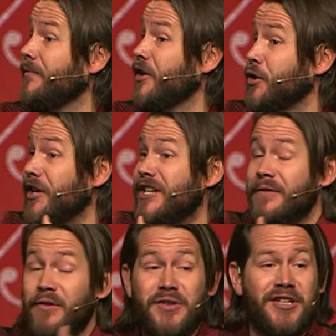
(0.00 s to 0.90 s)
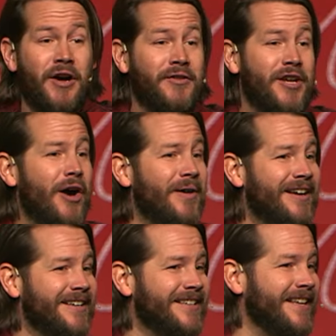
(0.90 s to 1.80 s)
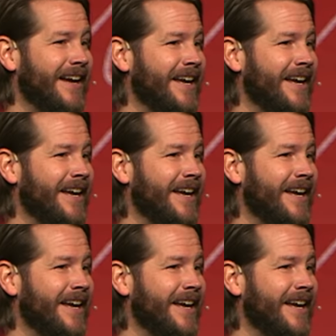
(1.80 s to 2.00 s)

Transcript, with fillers: the, tradition, for those that don't know, is